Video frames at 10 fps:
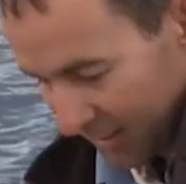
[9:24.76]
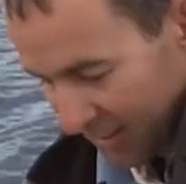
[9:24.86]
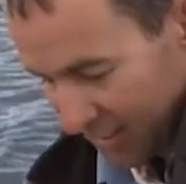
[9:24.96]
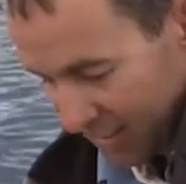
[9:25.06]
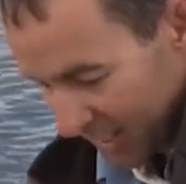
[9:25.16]

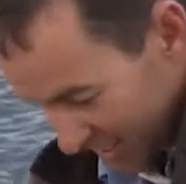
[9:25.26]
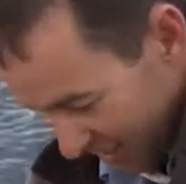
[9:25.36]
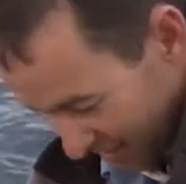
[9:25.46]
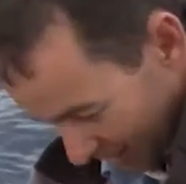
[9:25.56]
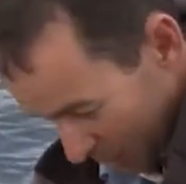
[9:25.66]
Because these
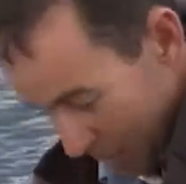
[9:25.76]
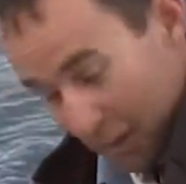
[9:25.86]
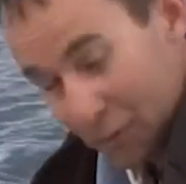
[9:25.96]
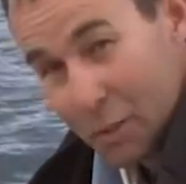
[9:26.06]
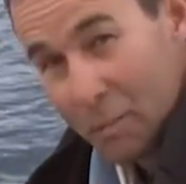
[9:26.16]
little
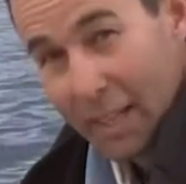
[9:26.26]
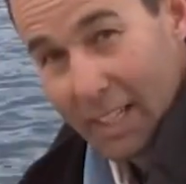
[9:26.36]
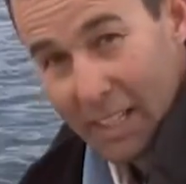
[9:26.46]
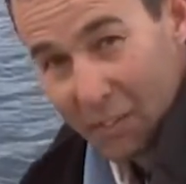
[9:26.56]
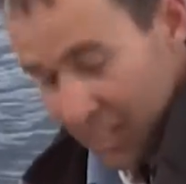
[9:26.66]
bait fish make a
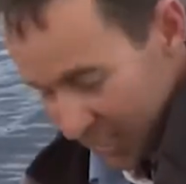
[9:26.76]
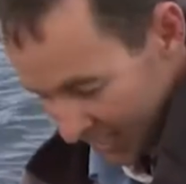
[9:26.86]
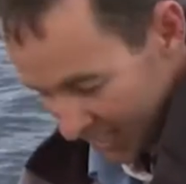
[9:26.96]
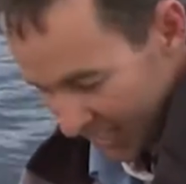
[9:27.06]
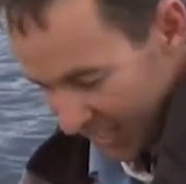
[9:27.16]
living
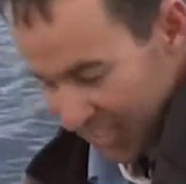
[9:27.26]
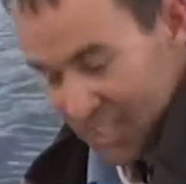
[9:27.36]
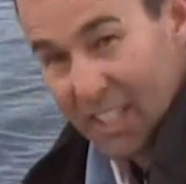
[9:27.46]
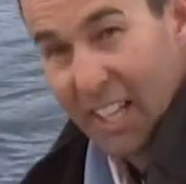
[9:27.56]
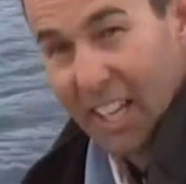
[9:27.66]
out of
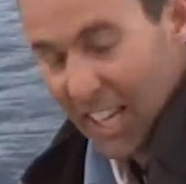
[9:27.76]
stealing